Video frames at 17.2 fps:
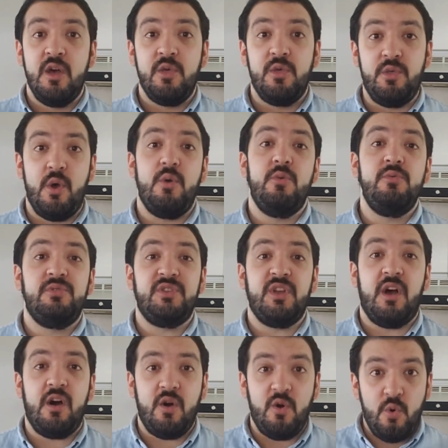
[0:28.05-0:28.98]
Those
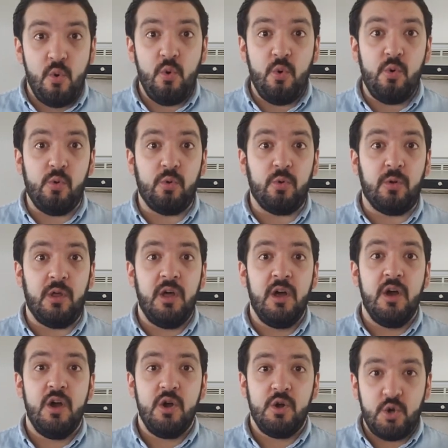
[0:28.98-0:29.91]
are all
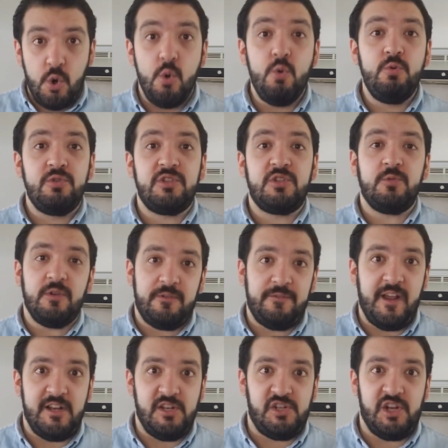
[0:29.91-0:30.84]
calls to
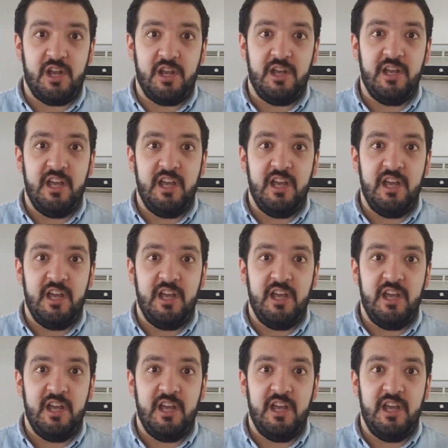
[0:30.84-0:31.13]
adventure.